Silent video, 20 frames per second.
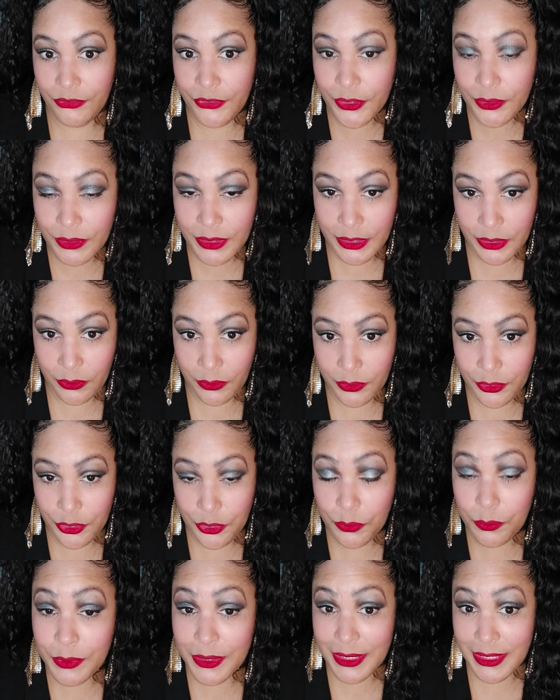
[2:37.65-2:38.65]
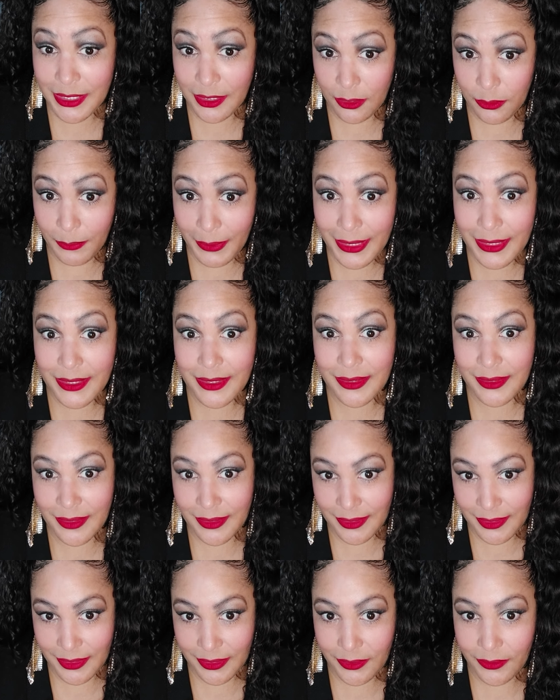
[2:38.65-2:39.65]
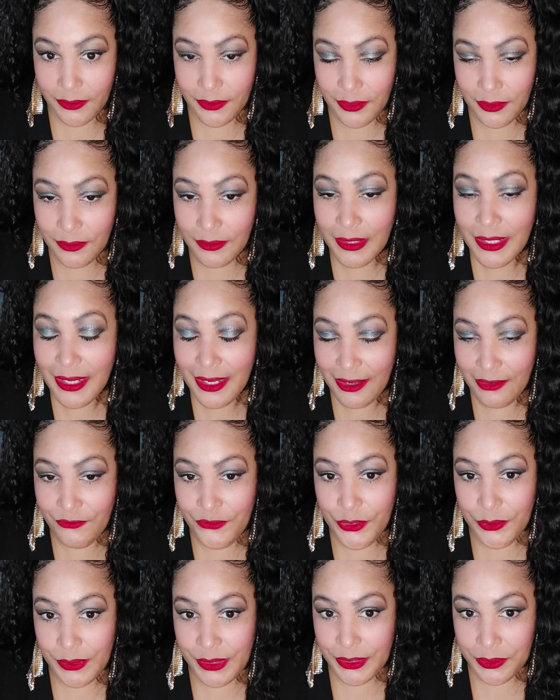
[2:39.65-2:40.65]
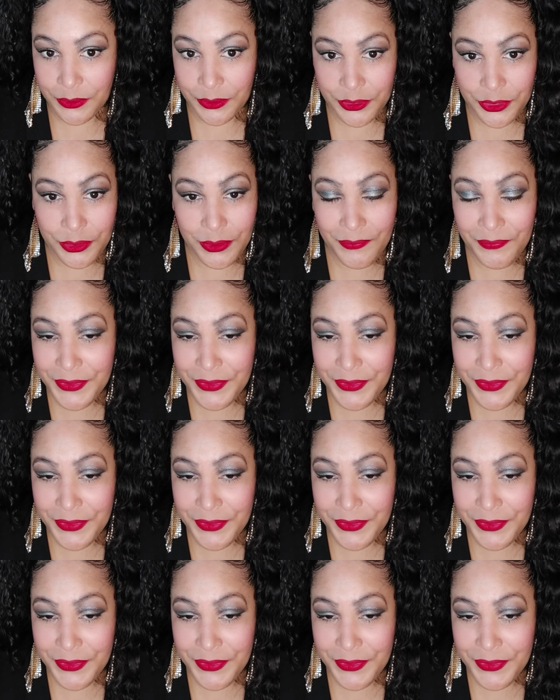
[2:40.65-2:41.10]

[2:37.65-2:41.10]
feel good on you, what silhouettes look good on you and feel good on you.